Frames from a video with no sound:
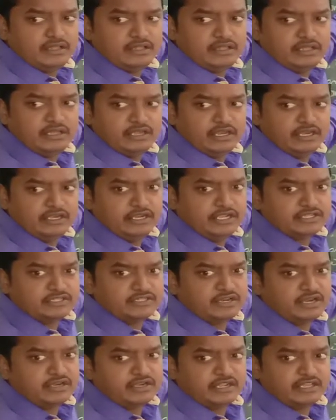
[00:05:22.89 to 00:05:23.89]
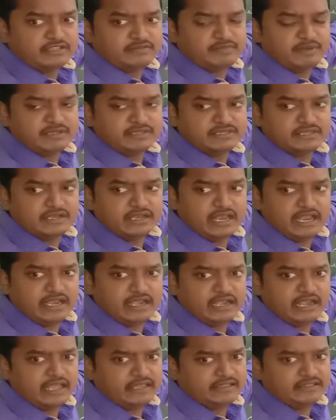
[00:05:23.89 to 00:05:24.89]
it does not take place in light
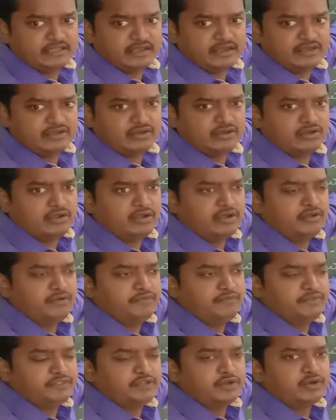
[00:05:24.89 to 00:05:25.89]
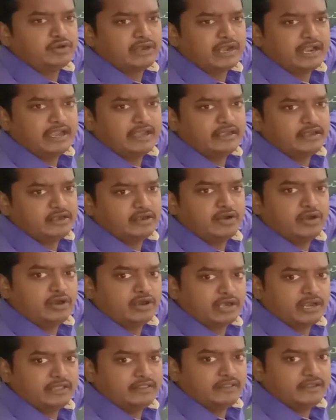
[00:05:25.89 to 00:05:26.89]
like that. Without light, not
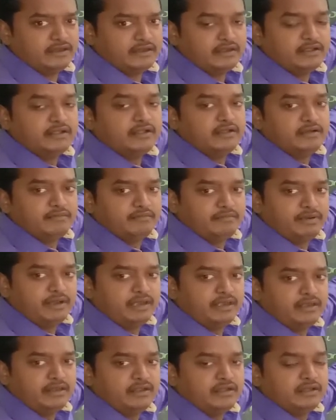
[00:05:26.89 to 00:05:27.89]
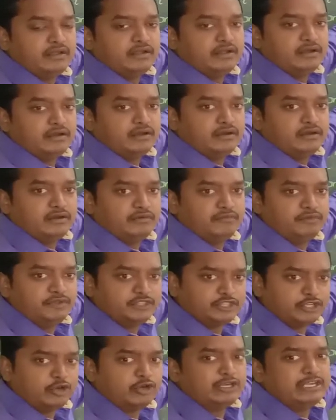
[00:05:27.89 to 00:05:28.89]
like that. But
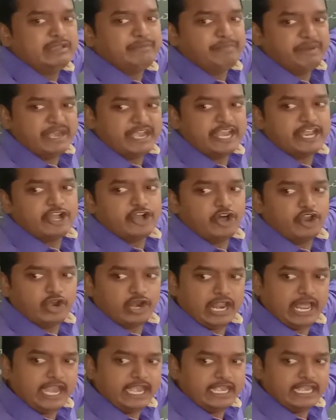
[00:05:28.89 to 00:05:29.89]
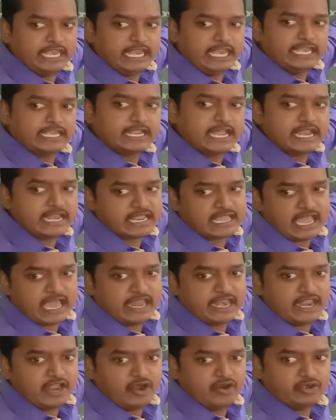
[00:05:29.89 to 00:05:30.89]
without depending on light, it can carry
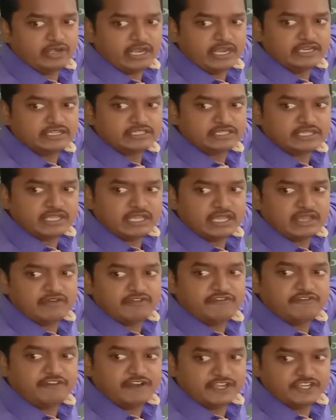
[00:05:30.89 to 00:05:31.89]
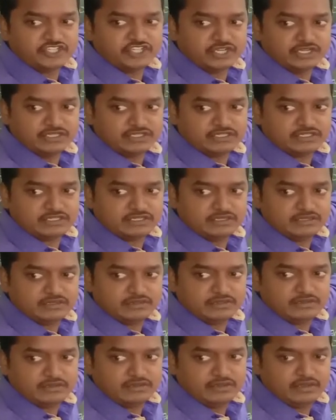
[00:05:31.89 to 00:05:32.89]
out its functions,
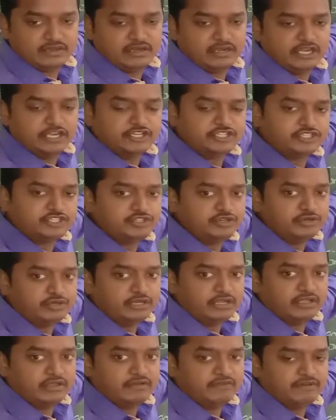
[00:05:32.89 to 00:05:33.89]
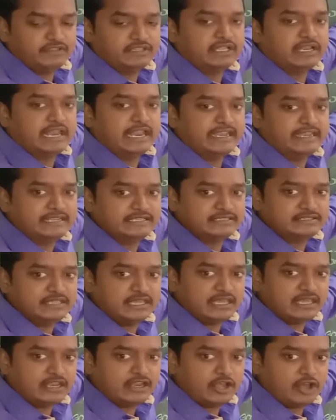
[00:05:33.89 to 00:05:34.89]
its duty, whether light is
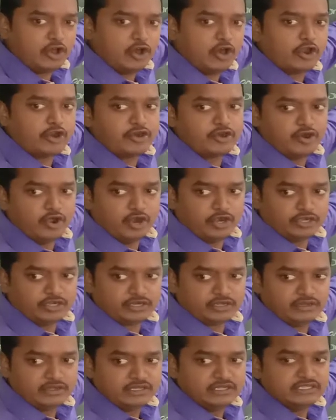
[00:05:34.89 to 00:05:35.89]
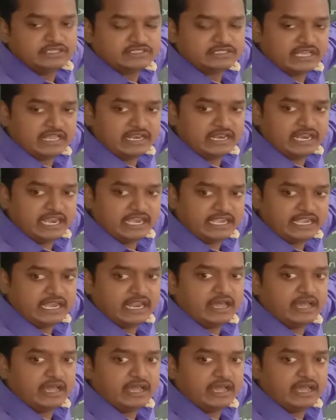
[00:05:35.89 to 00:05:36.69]
there or not. Sunlight